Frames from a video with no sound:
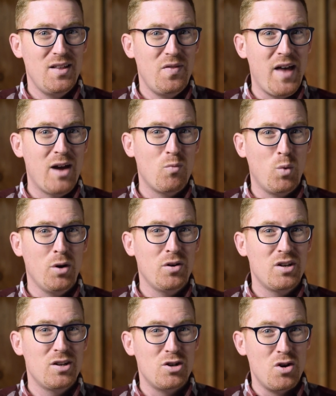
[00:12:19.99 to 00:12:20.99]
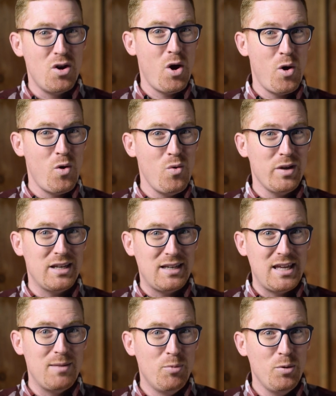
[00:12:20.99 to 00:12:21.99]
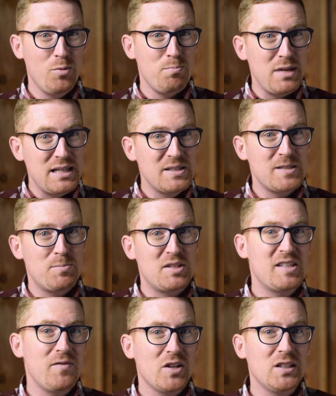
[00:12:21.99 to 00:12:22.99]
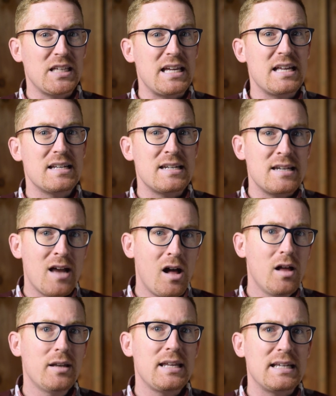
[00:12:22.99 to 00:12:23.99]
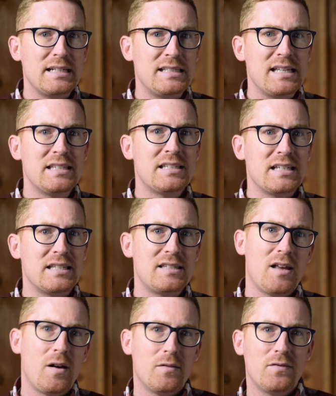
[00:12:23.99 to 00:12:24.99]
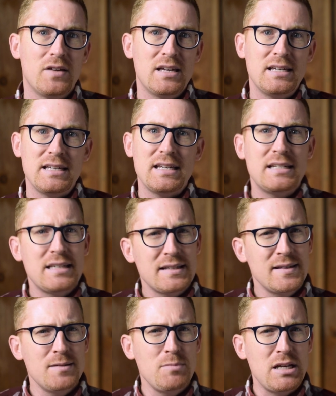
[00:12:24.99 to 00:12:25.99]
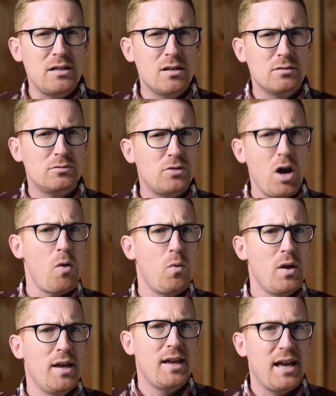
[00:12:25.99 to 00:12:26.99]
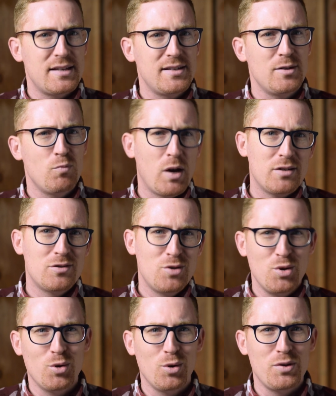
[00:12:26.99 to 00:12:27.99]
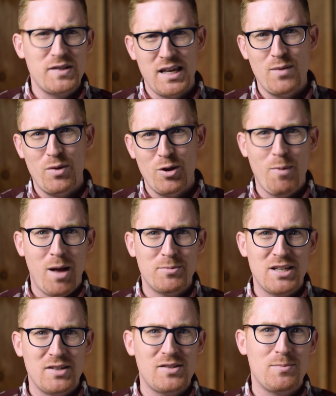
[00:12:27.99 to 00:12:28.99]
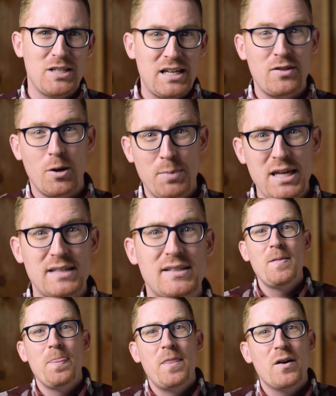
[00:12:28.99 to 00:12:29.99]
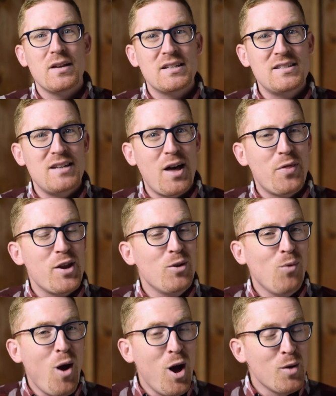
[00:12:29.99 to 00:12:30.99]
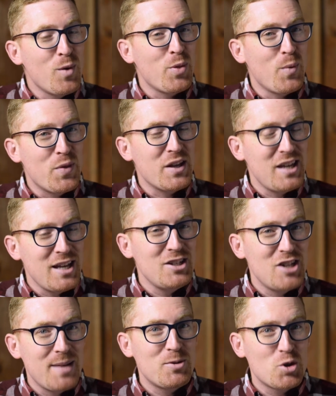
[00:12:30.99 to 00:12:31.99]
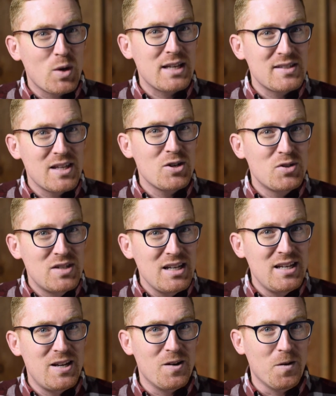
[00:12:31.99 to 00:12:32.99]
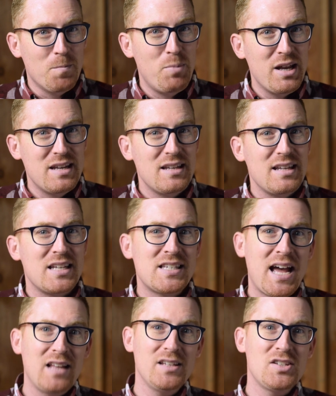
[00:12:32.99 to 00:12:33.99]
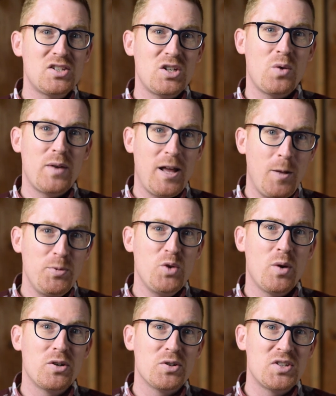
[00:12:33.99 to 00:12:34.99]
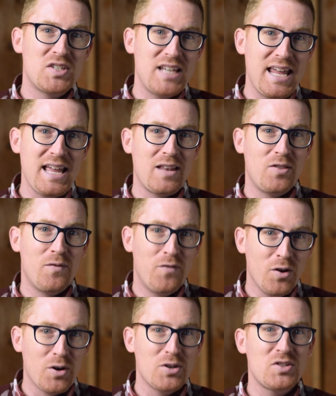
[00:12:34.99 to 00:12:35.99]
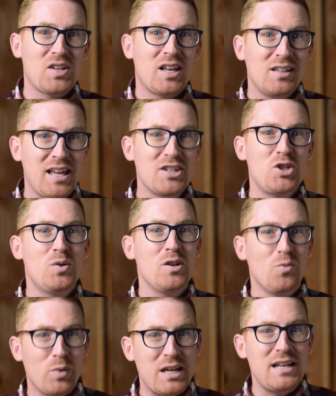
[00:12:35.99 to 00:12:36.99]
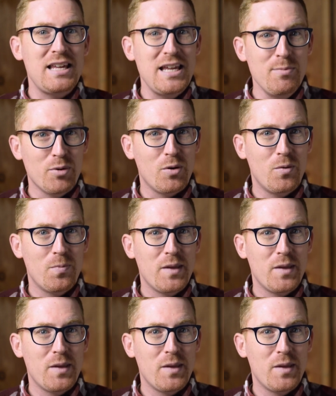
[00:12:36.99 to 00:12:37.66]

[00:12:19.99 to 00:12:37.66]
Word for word: That word no in Hebrew means specifically non existence of. It doesn't mean no, as in what two year olds say when their mom tells them to eat their peas. There is nothing wrong with what the King James translators did here, but italics don't help you understand the verse unless you can read Hebrew.